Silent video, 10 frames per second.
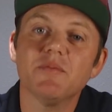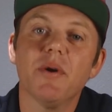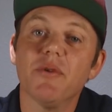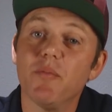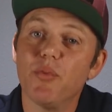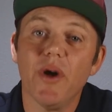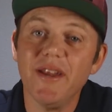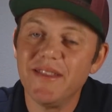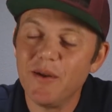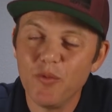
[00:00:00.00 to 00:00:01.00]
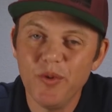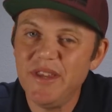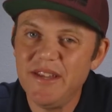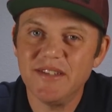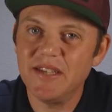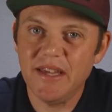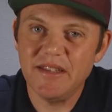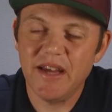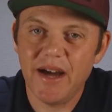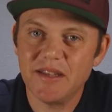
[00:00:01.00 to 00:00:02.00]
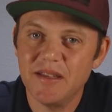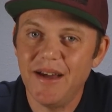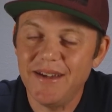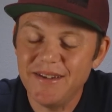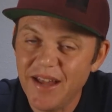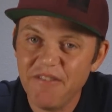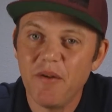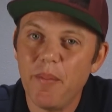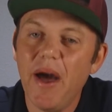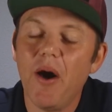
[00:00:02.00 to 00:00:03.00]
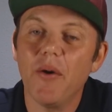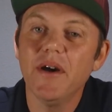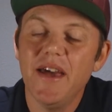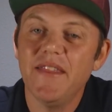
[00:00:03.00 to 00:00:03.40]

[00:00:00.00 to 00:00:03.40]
but with a product that really doesn't get talked enough about,